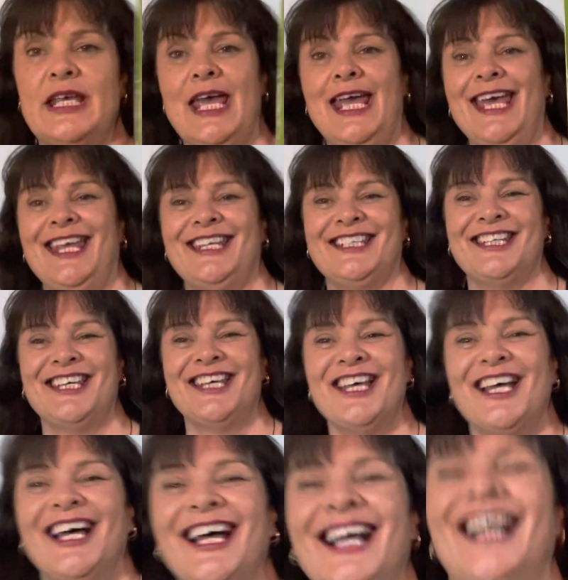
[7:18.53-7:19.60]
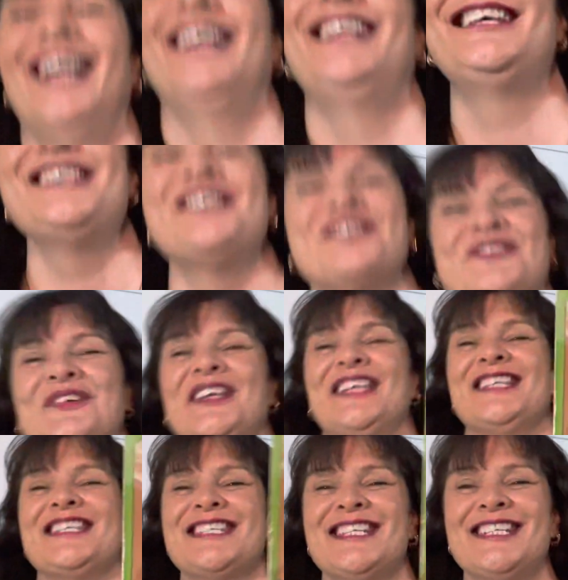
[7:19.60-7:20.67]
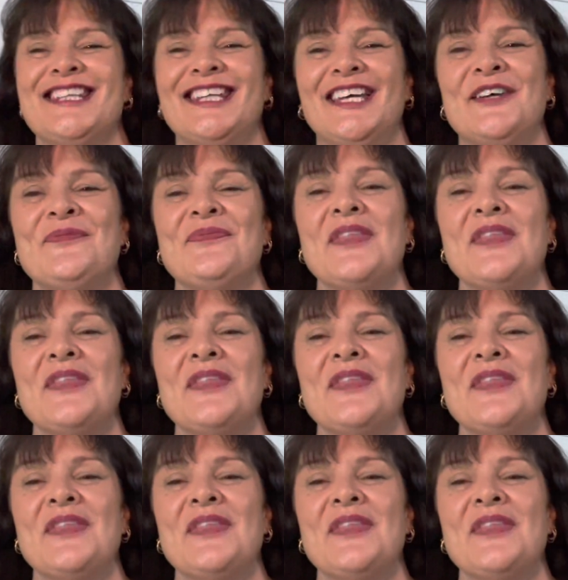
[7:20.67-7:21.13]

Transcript: get so I can sit in there.